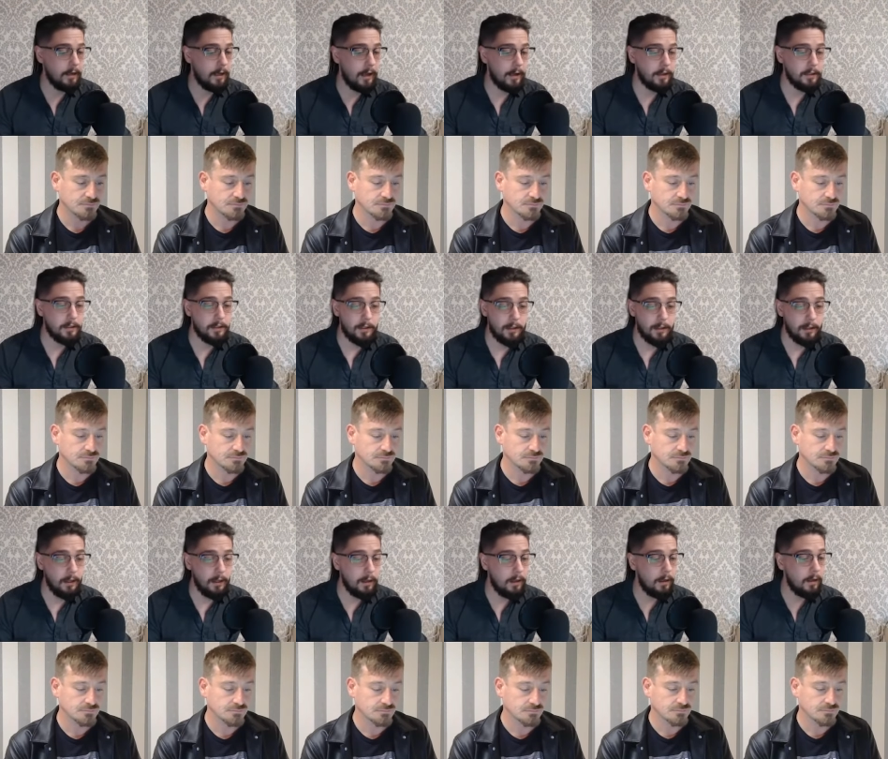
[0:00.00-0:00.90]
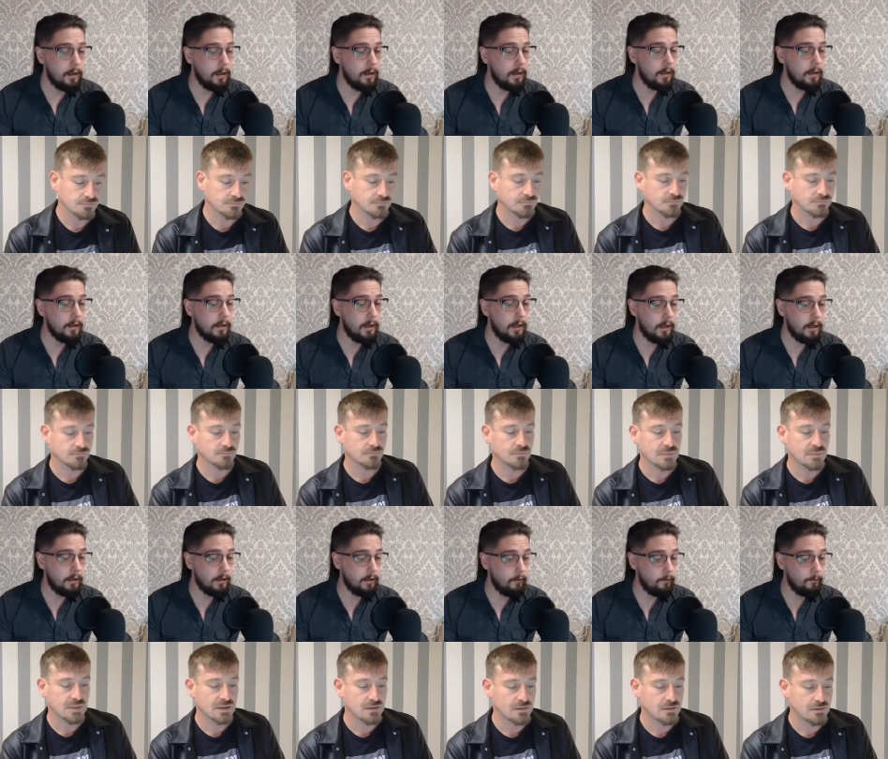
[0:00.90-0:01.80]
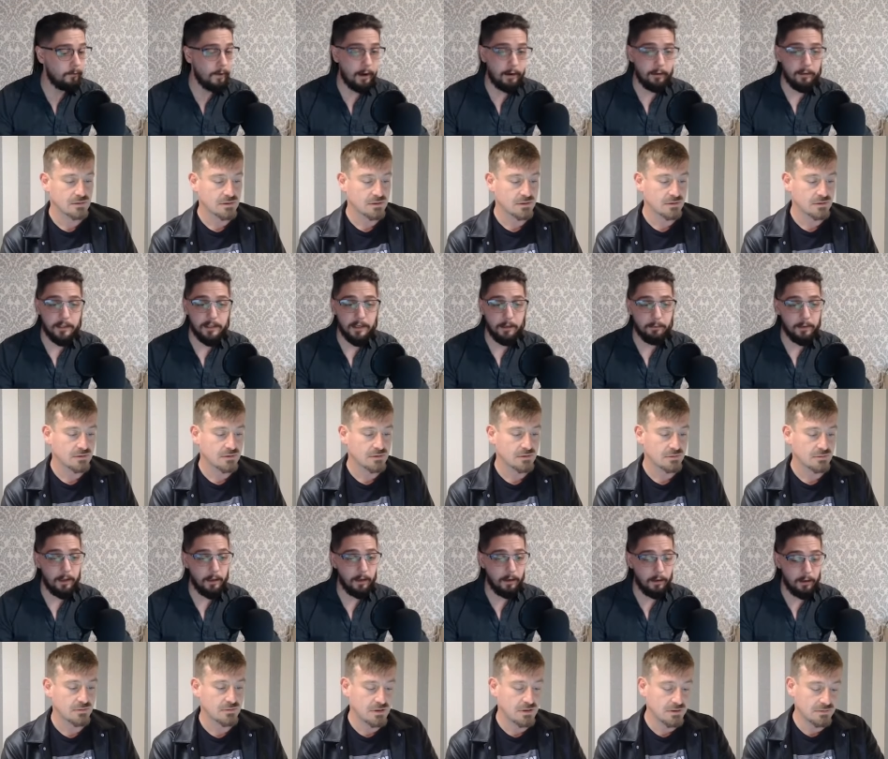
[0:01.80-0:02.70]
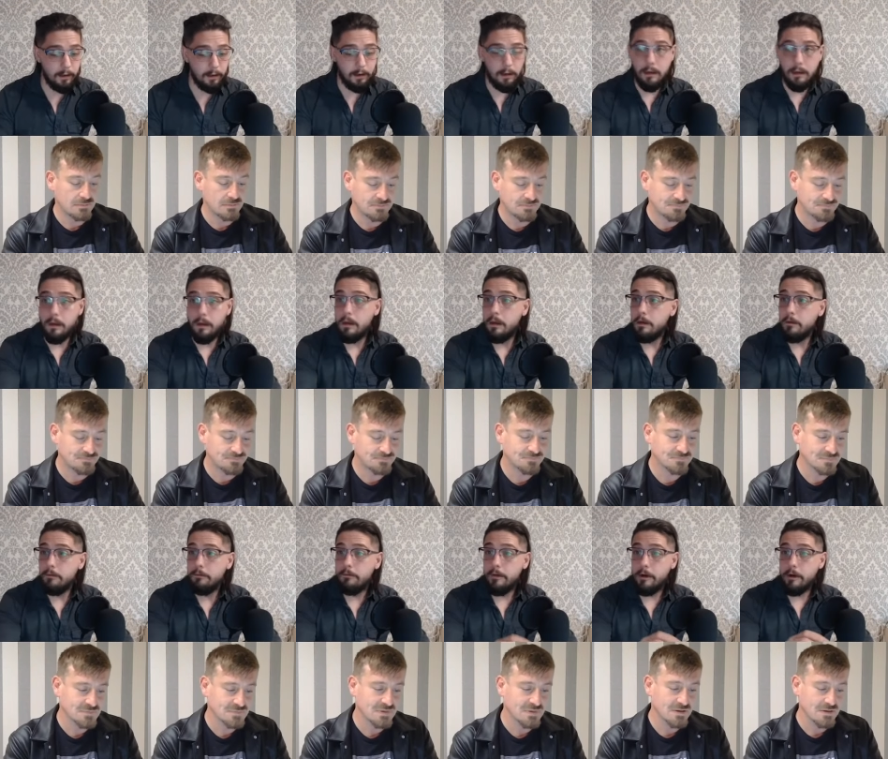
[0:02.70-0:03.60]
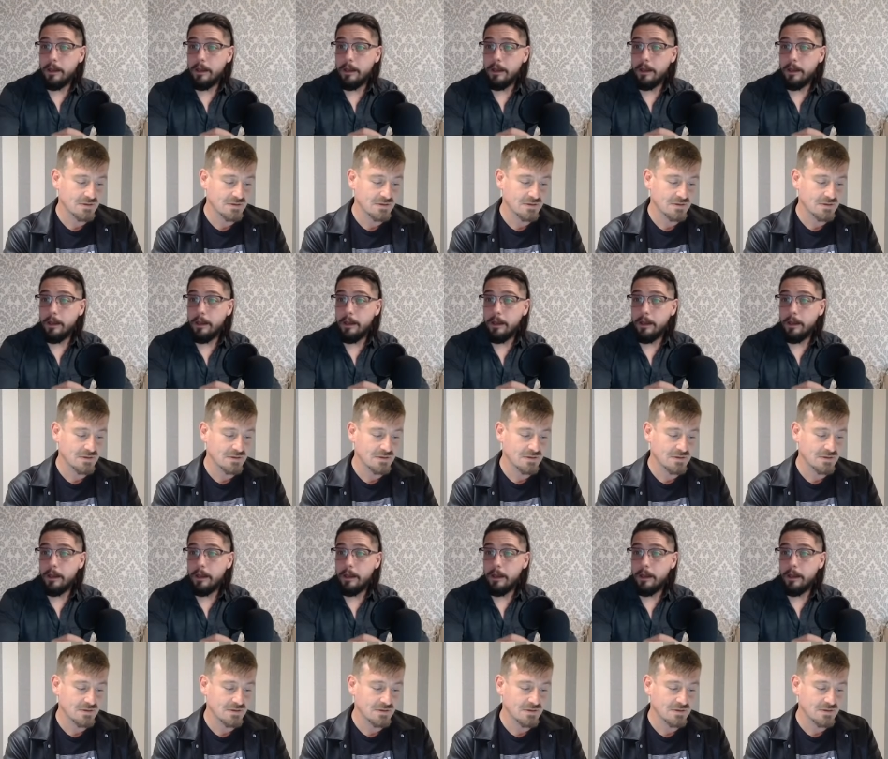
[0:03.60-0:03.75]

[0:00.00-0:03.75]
Speaker 1: actually, Kit, you found something very